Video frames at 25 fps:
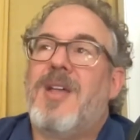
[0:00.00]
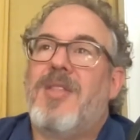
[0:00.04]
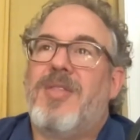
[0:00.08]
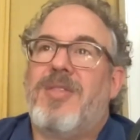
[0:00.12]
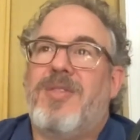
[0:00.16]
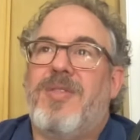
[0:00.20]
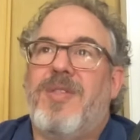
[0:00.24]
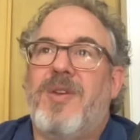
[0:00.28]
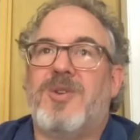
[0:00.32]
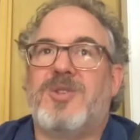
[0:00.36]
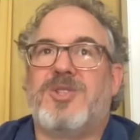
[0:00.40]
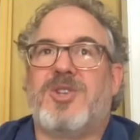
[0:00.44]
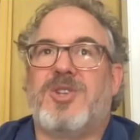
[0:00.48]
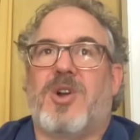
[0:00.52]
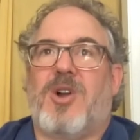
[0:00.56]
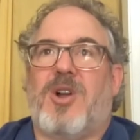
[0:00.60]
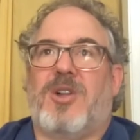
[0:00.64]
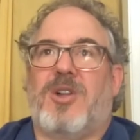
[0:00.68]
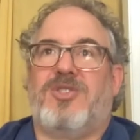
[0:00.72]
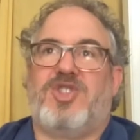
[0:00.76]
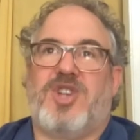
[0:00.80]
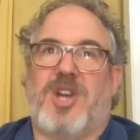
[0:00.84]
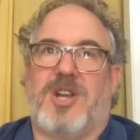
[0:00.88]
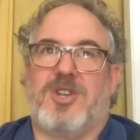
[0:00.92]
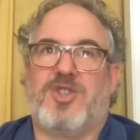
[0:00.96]
Those are all
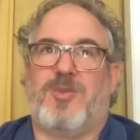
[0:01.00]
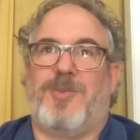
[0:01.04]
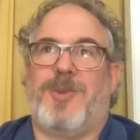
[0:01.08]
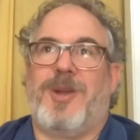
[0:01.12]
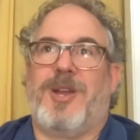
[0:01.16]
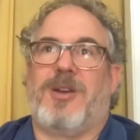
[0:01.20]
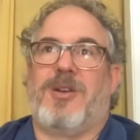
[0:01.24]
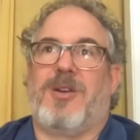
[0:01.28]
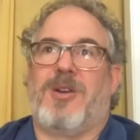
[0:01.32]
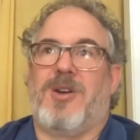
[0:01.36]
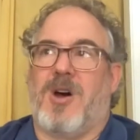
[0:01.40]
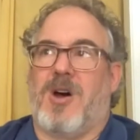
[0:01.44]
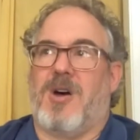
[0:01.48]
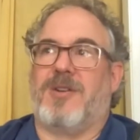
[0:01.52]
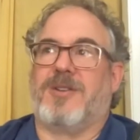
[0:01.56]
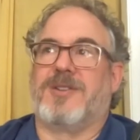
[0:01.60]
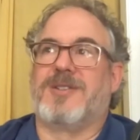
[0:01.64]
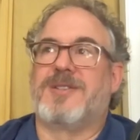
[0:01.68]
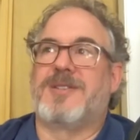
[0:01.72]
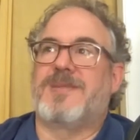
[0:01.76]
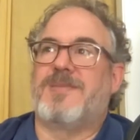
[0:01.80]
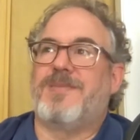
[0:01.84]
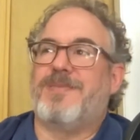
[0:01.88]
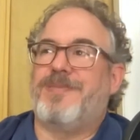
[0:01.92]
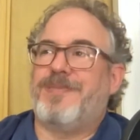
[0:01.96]
judgment
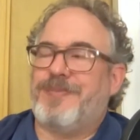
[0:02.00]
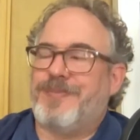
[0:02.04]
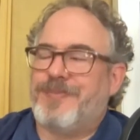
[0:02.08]
calls.